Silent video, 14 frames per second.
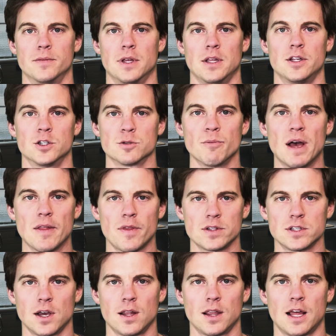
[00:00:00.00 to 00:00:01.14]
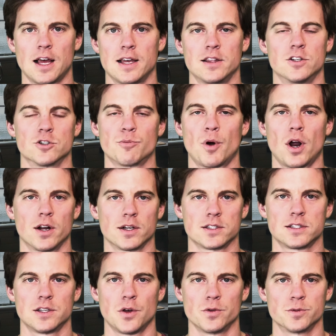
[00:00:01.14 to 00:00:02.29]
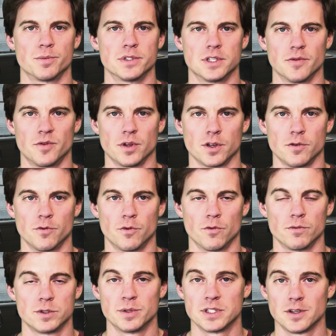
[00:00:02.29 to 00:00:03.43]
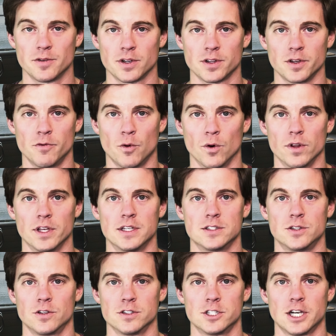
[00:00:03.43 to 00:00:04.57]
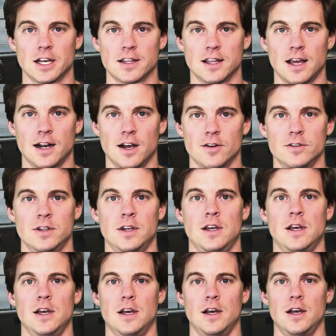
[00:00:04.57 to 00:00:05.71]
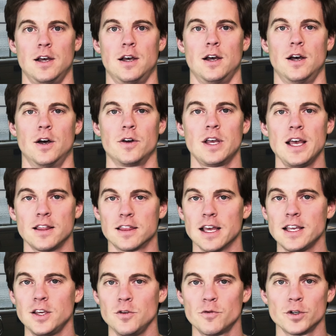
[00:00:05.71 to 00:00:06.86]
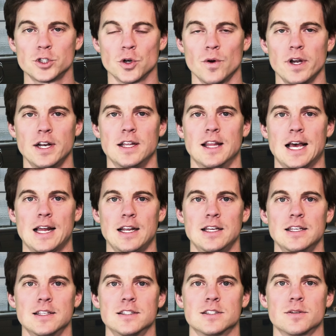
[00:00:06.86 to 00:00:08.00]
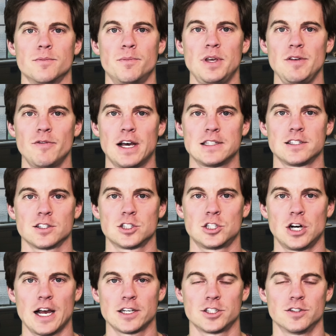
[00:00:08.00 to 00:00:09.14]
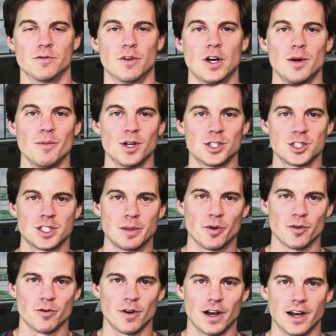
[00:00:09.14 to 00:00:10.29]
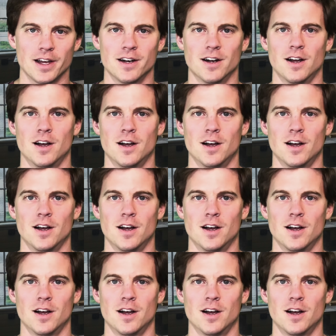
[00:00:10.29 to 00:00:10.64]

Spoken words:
There's methods online. There's products sold specifically for this. You can check that out. Okay, thank you for joining. That is PFAS extraction, very much simplified.